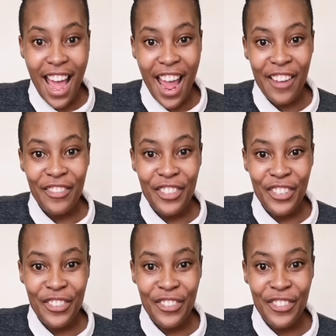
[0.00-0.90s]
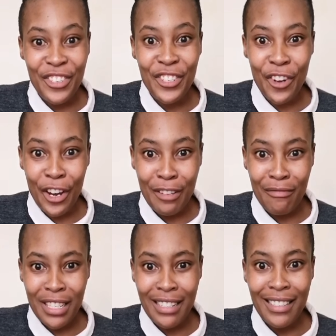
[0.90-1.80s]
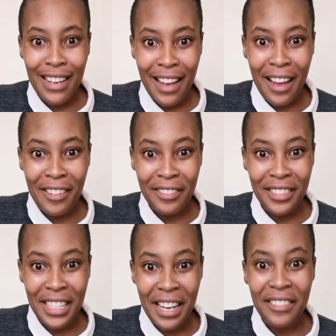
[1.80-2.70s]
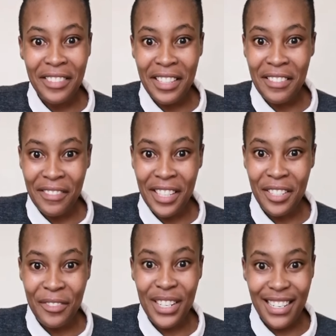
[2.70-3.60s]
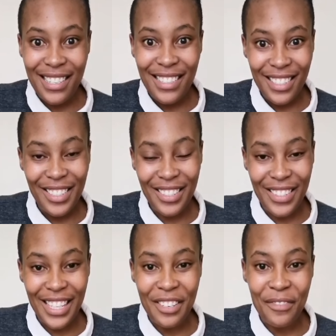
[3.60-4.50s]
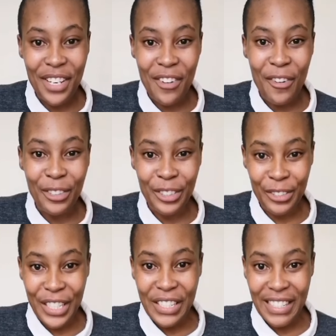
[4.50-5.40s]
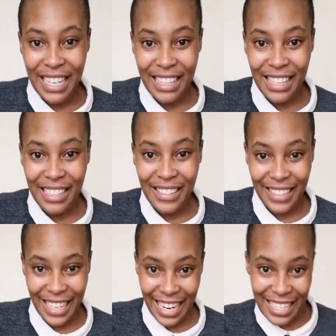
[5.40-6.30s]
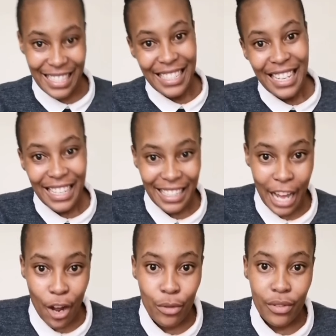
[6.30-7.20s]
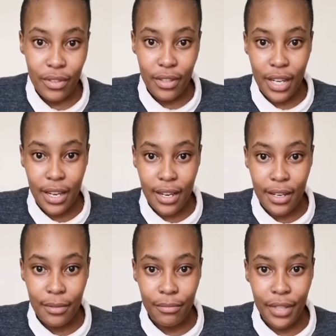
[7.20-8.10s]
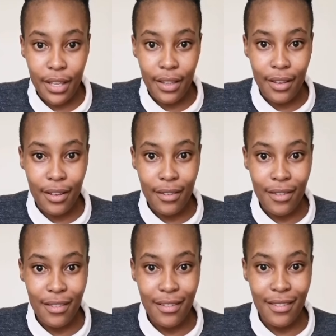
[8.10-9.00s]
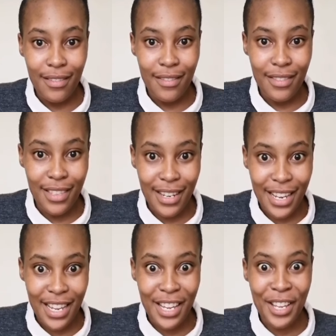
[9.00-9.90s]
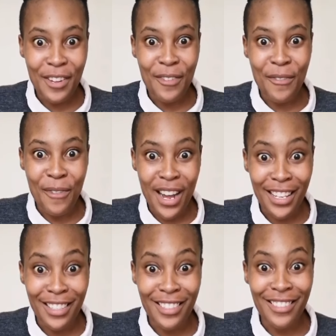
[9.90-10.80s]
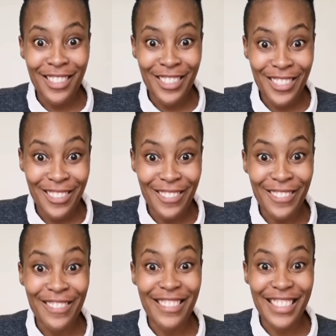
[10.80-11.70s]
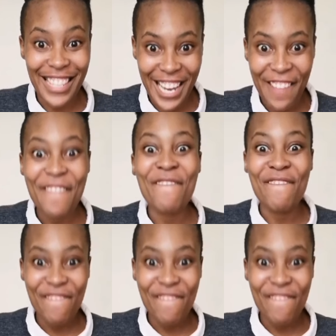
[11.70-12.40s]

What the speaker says: have to join me after the first one so that we all do it together. Okay, now in 3, 1, 2, 3.